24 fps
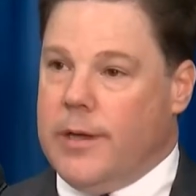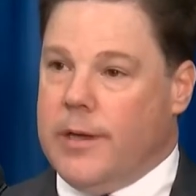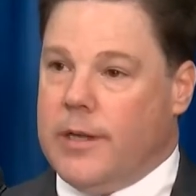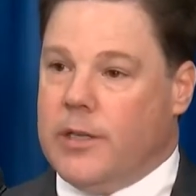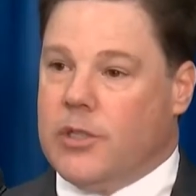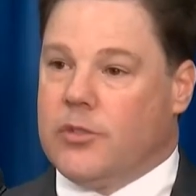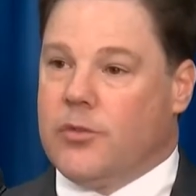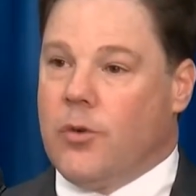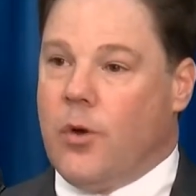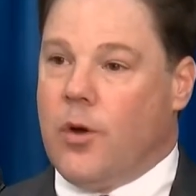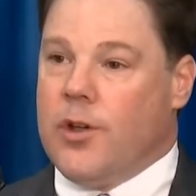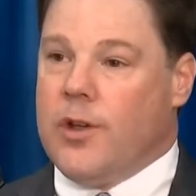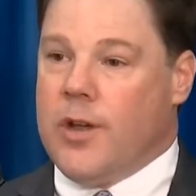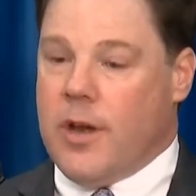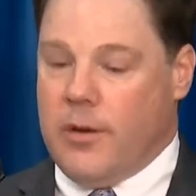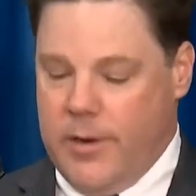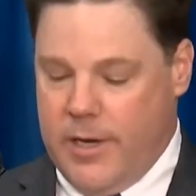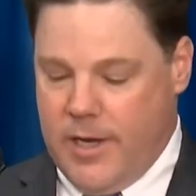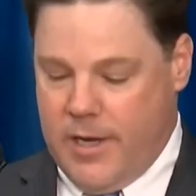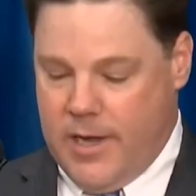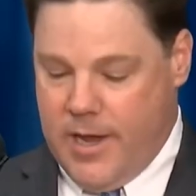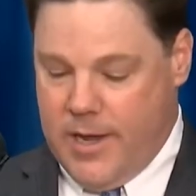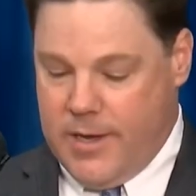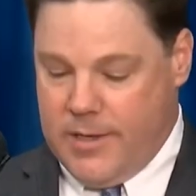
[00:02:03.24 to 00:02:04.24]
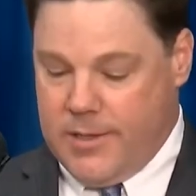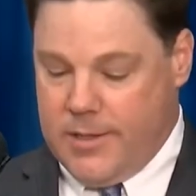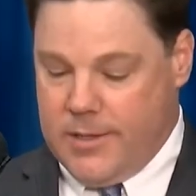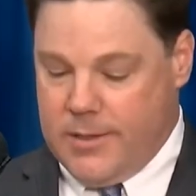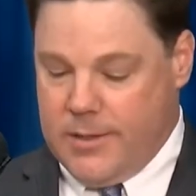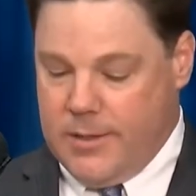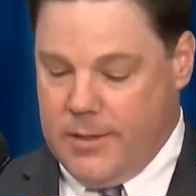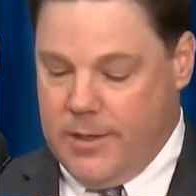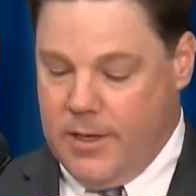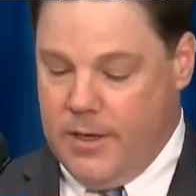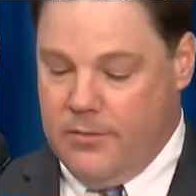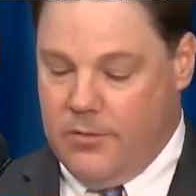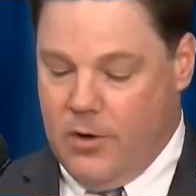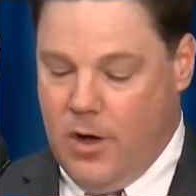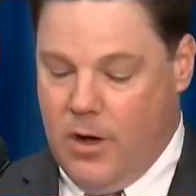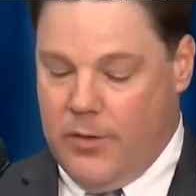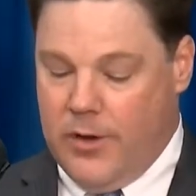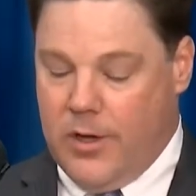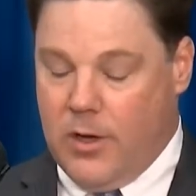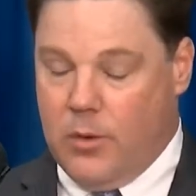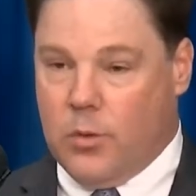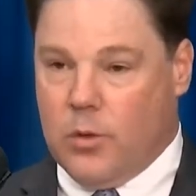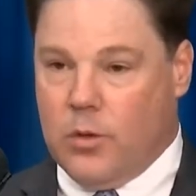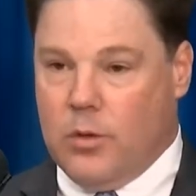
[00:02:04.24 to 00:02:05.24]
and extraordinary case
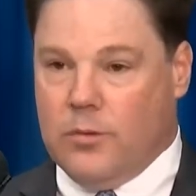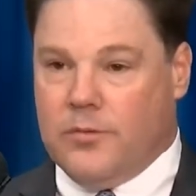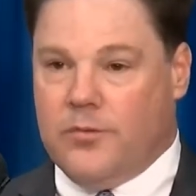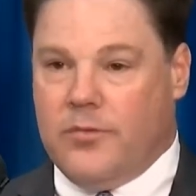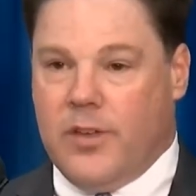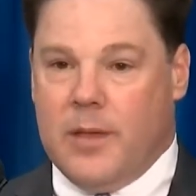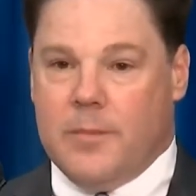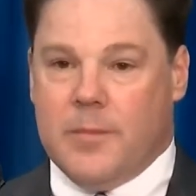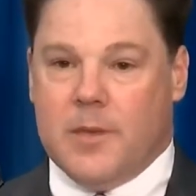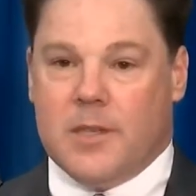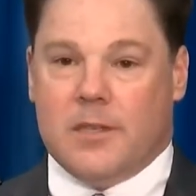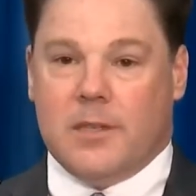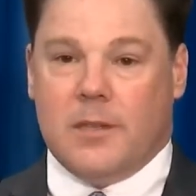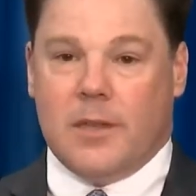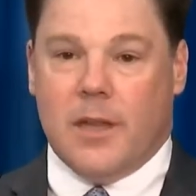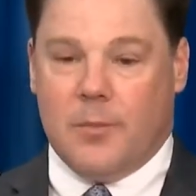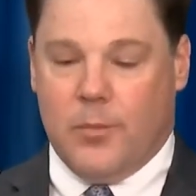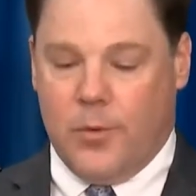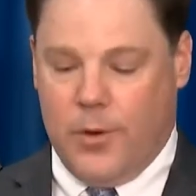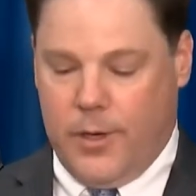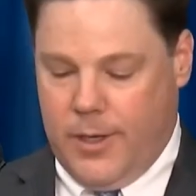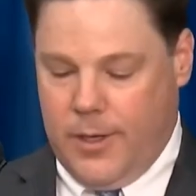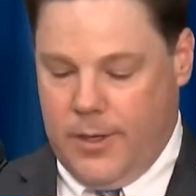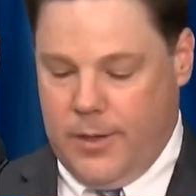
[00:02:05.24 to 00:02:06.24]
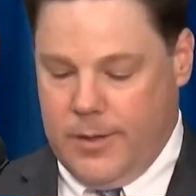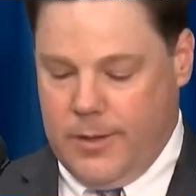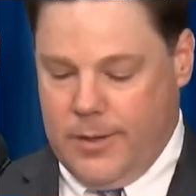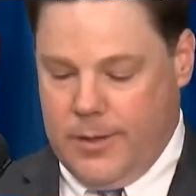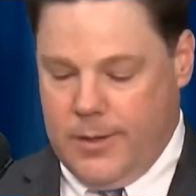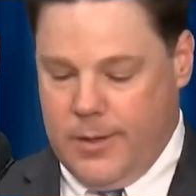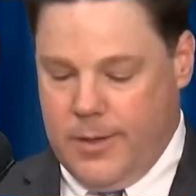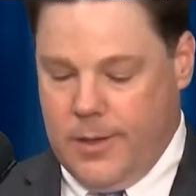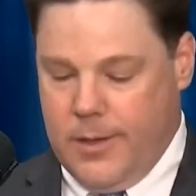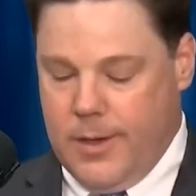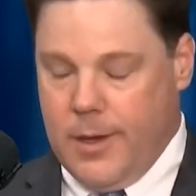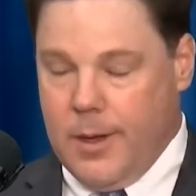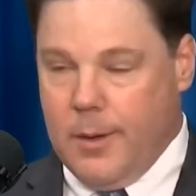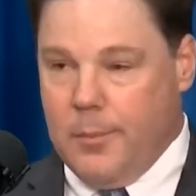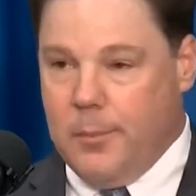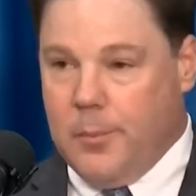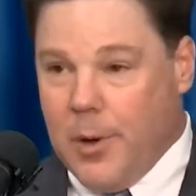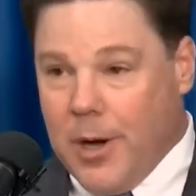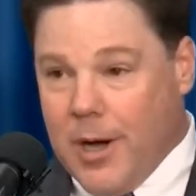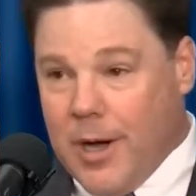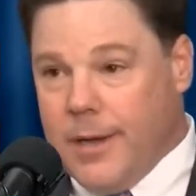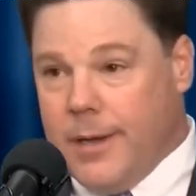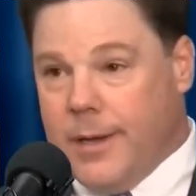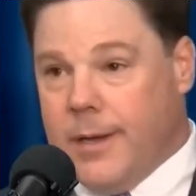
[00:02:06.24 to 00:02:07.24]
involving a world-famous celebrity,
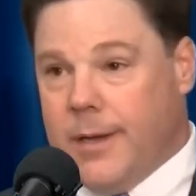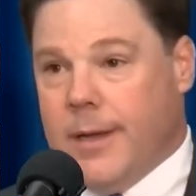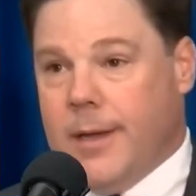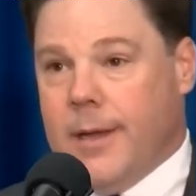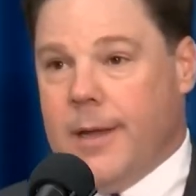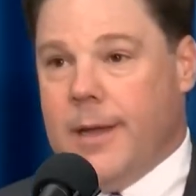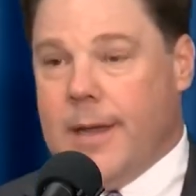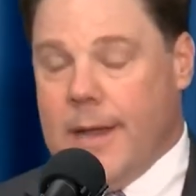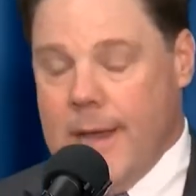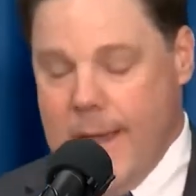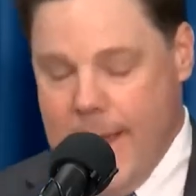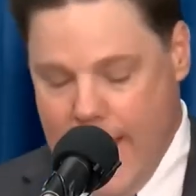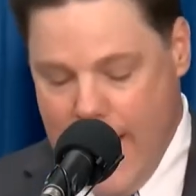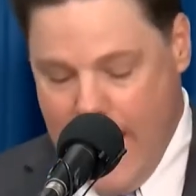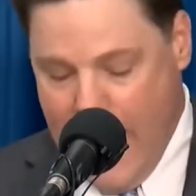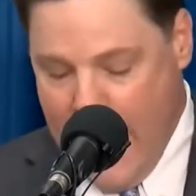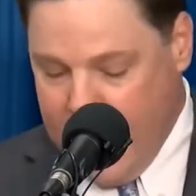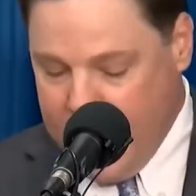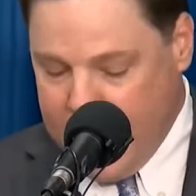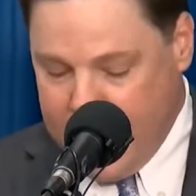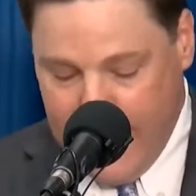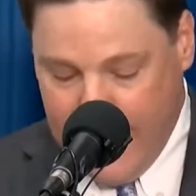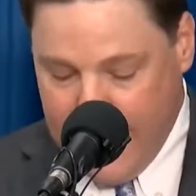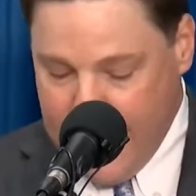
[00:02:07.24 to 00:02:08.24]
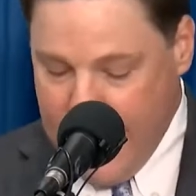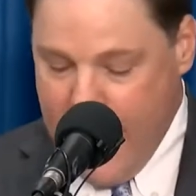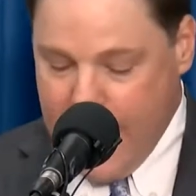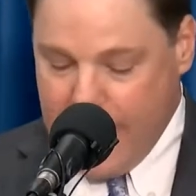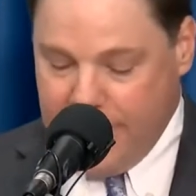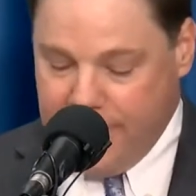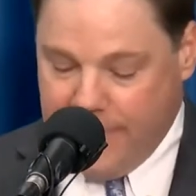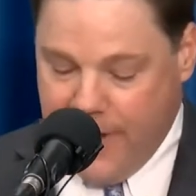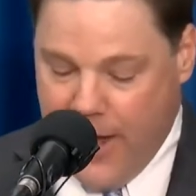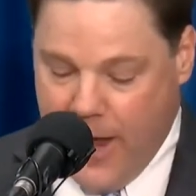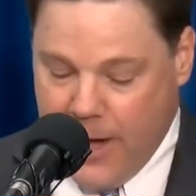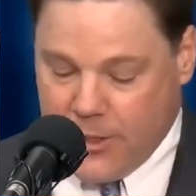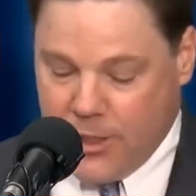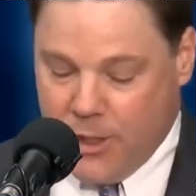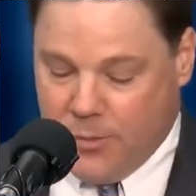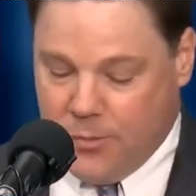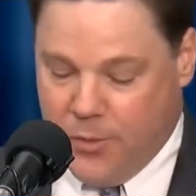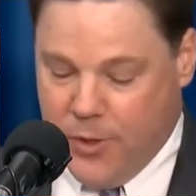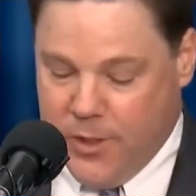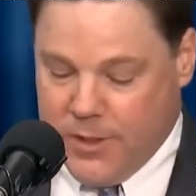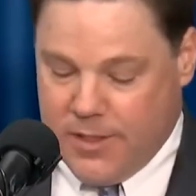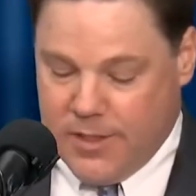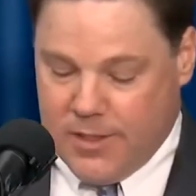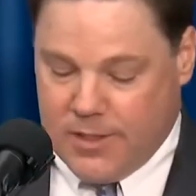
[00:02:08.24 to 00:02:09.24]
but I cannot factor
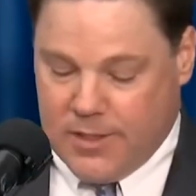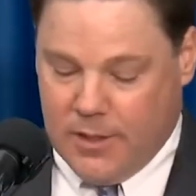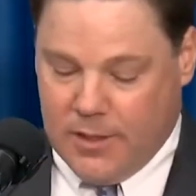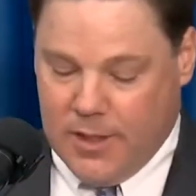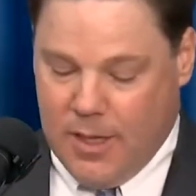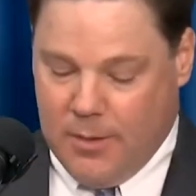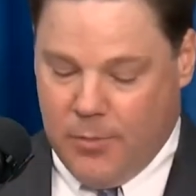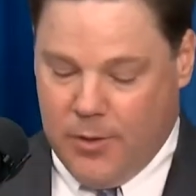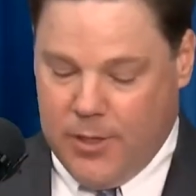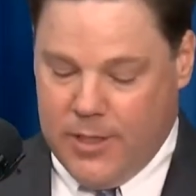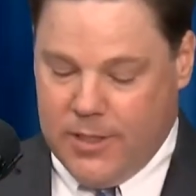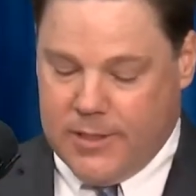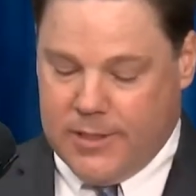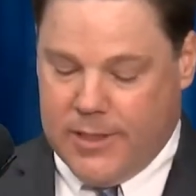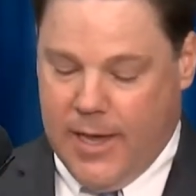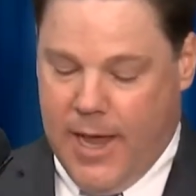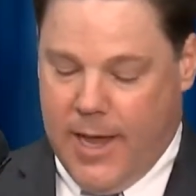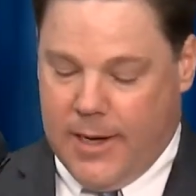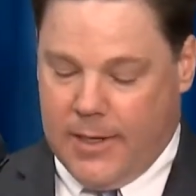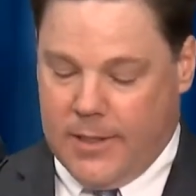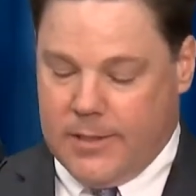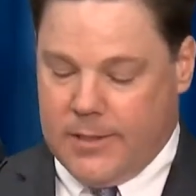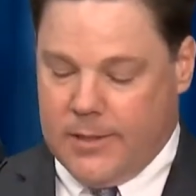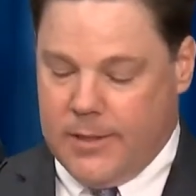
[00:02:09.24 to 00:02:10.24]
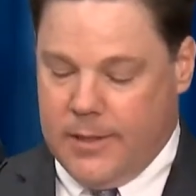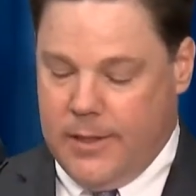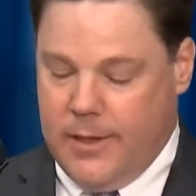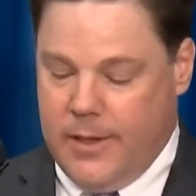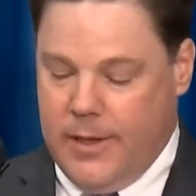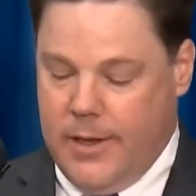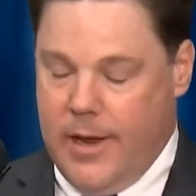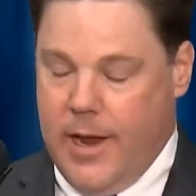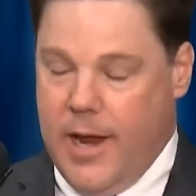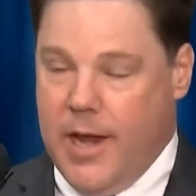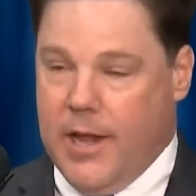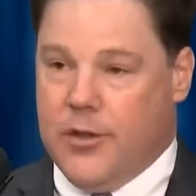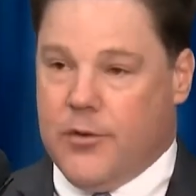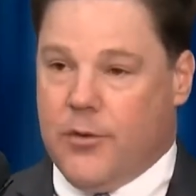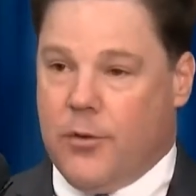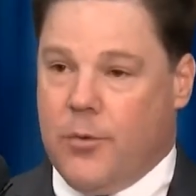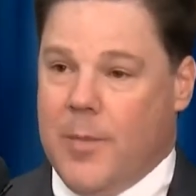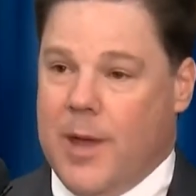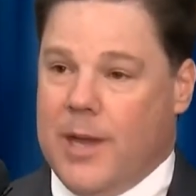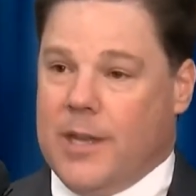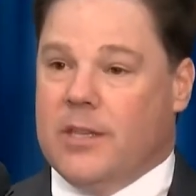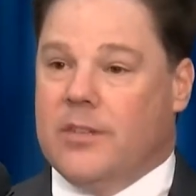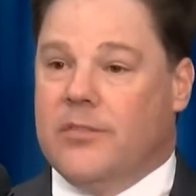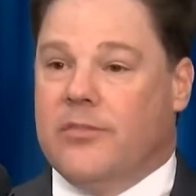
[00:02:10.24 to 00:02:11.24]
Prince's celebrity status and
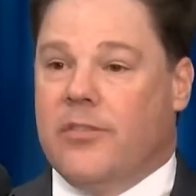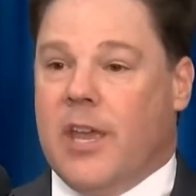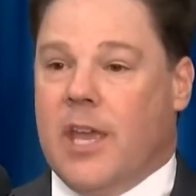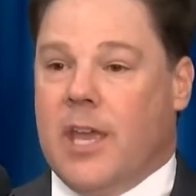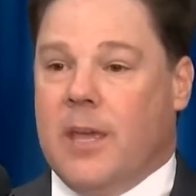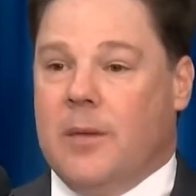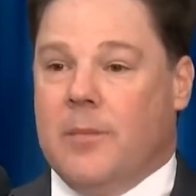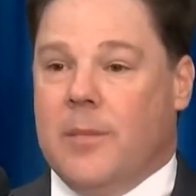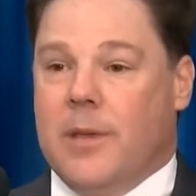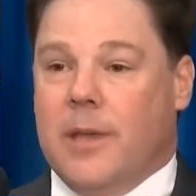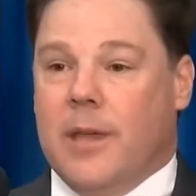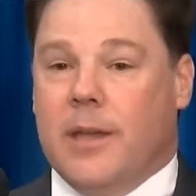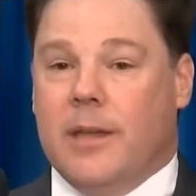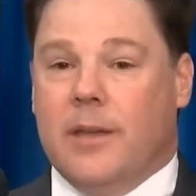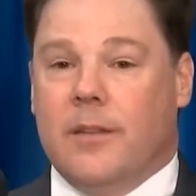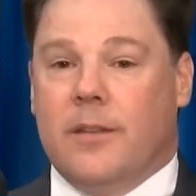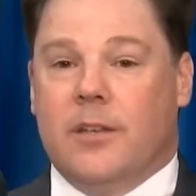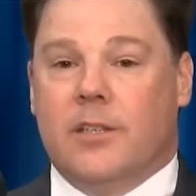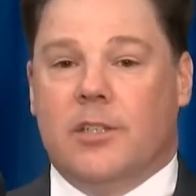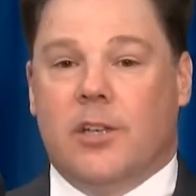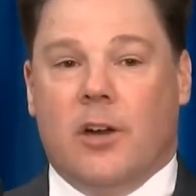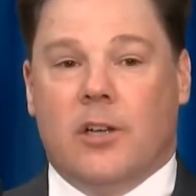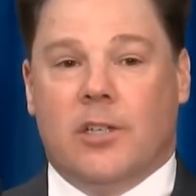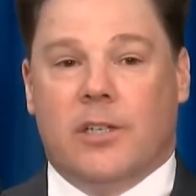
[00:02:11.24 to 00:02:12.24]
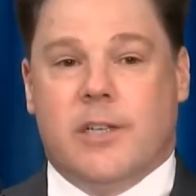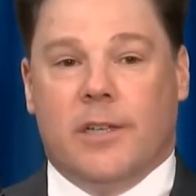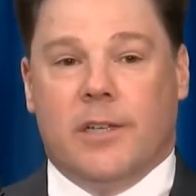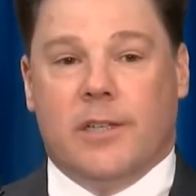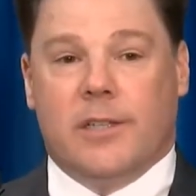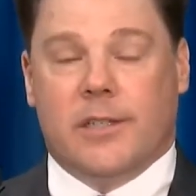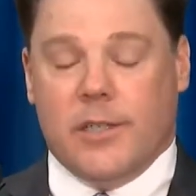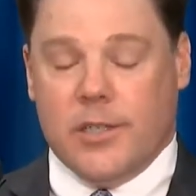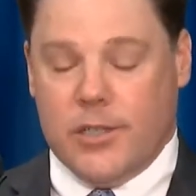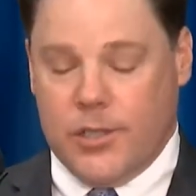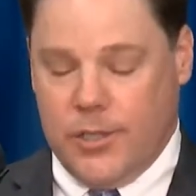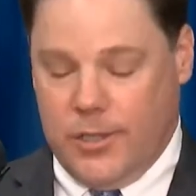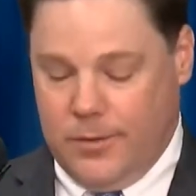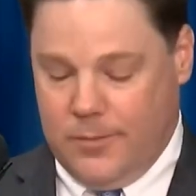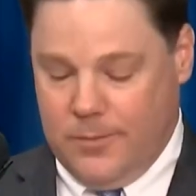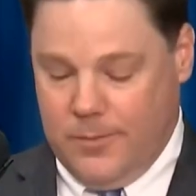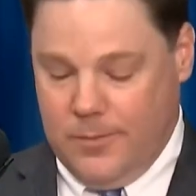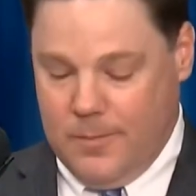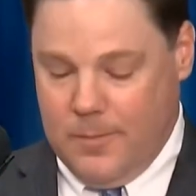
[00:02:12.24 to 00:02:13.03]
tremendous fame into the charging decision.